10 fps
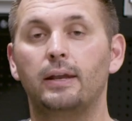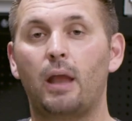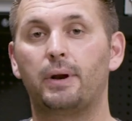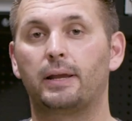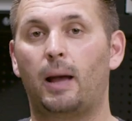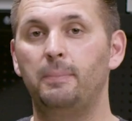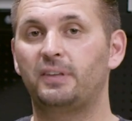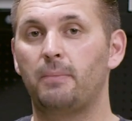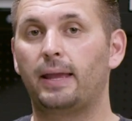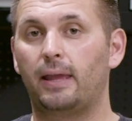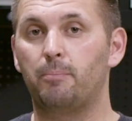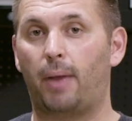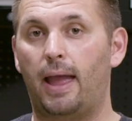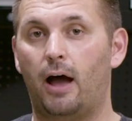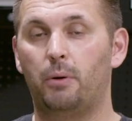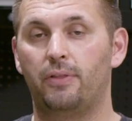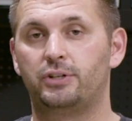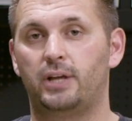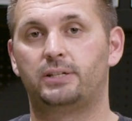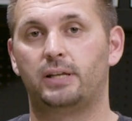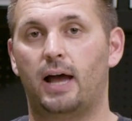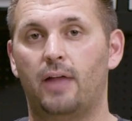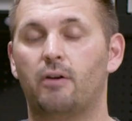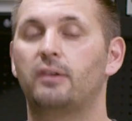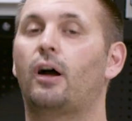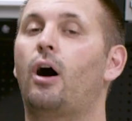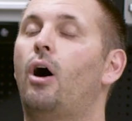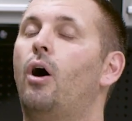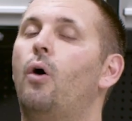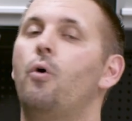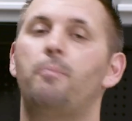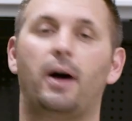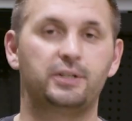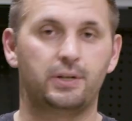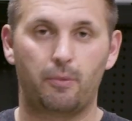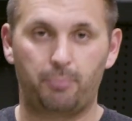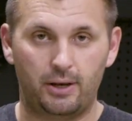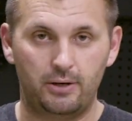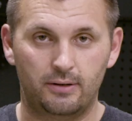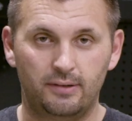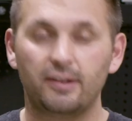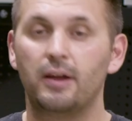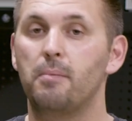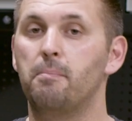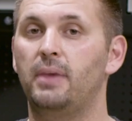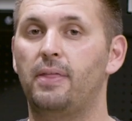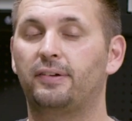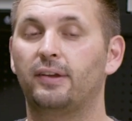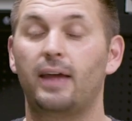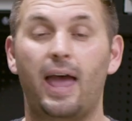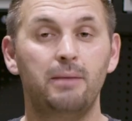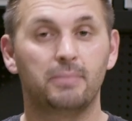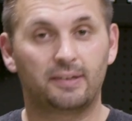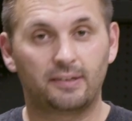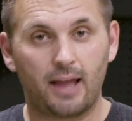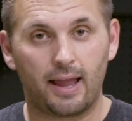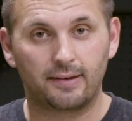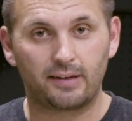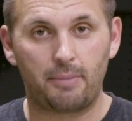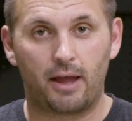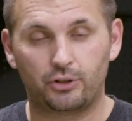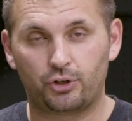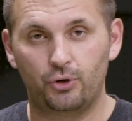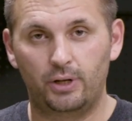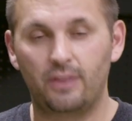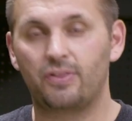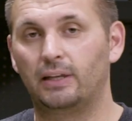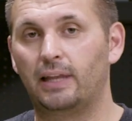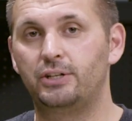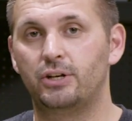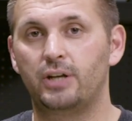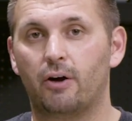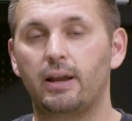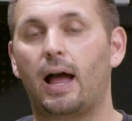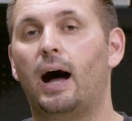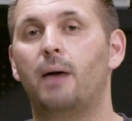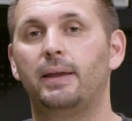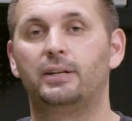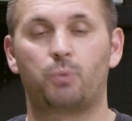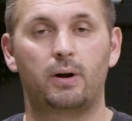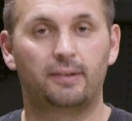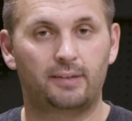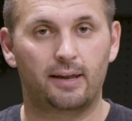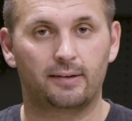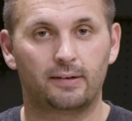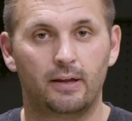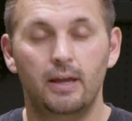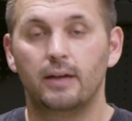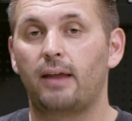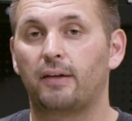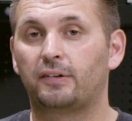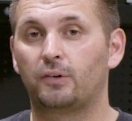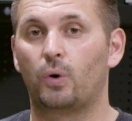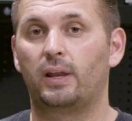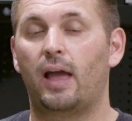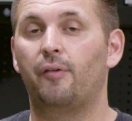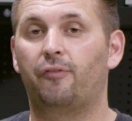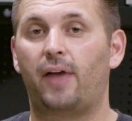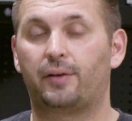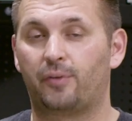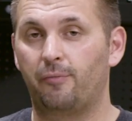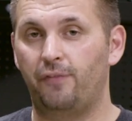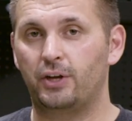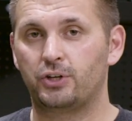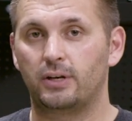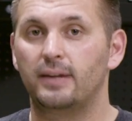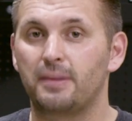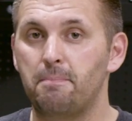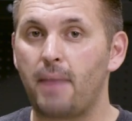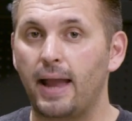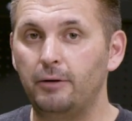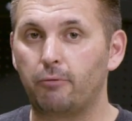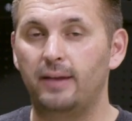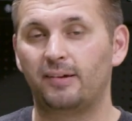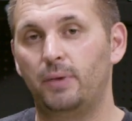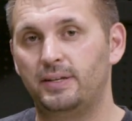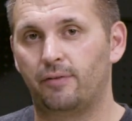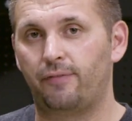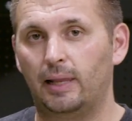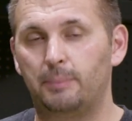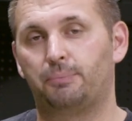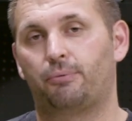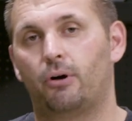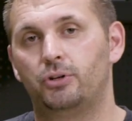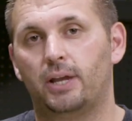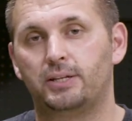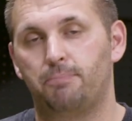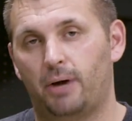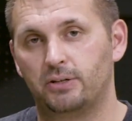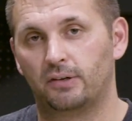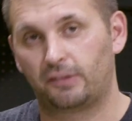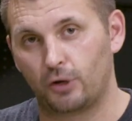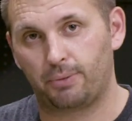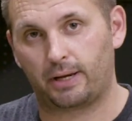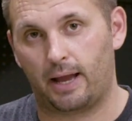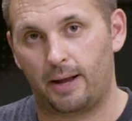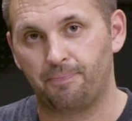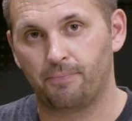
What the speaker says: Now when it comes to making power with a GT-R, there is a whole bunch of opinions, myths and mistakes about tuning the legendary RB26. Now sorting out fact from fiction is the main reason we developed Project Budget Supercar.